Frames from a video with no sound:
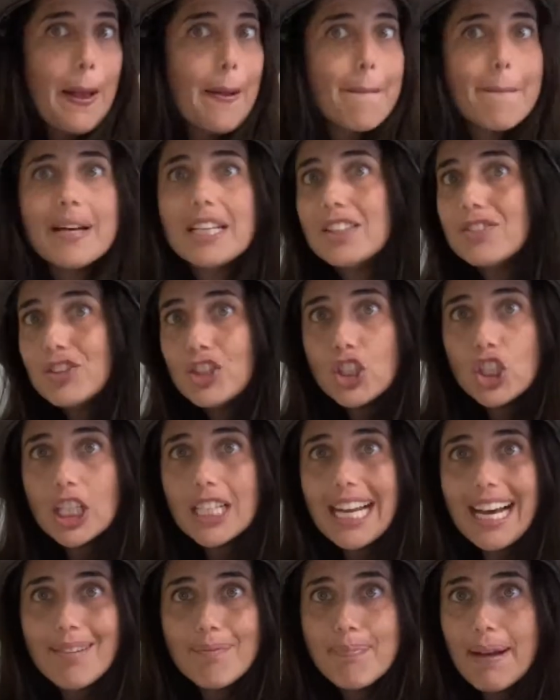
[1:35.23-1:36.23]
but if you don't
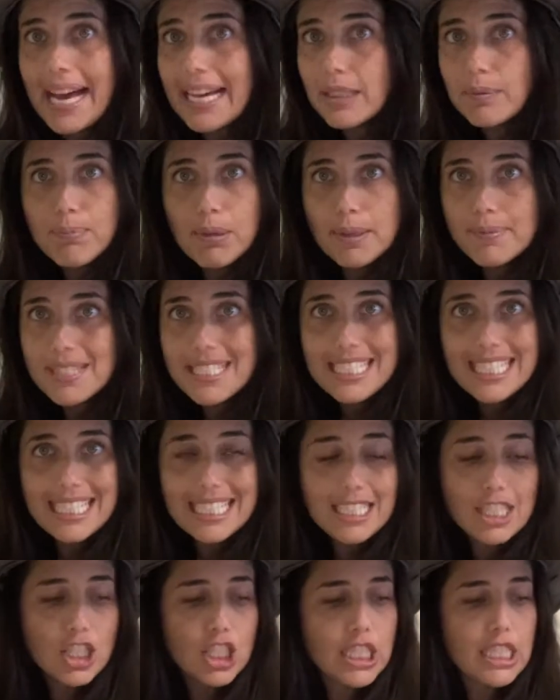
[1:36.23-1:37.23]
have paddle pop
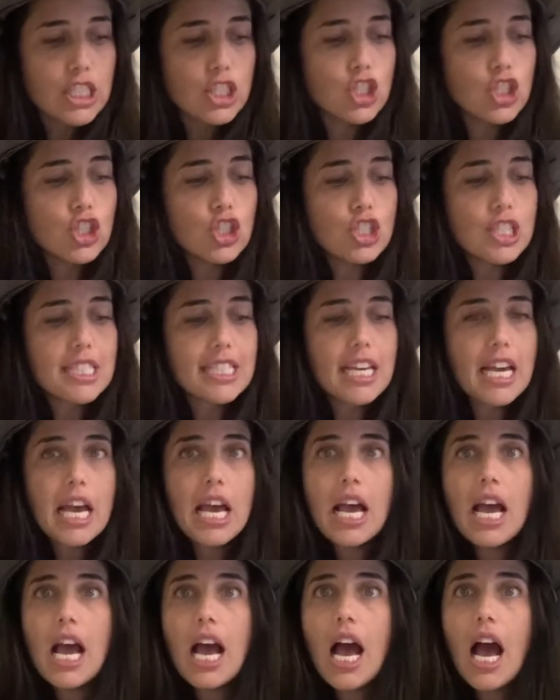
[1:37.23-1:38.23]
sticks, you can use
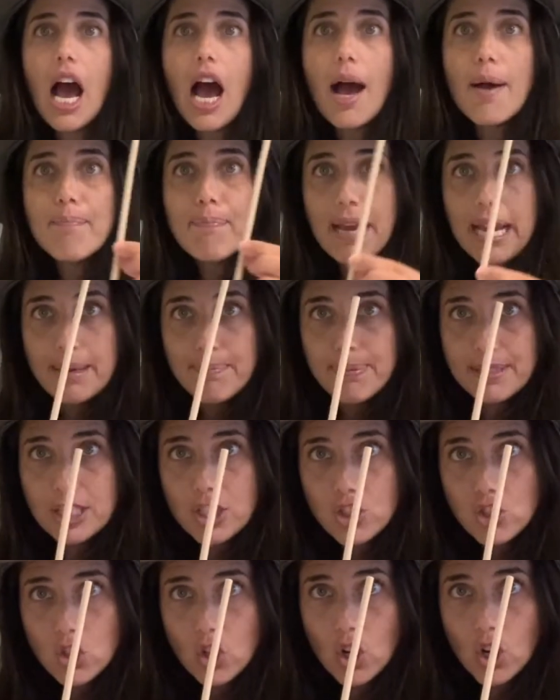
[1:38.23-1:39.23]
a paper
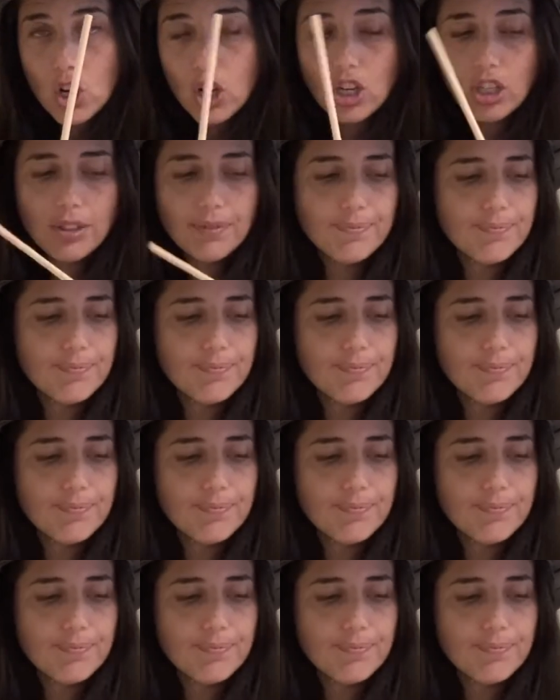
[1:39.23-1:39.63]
straw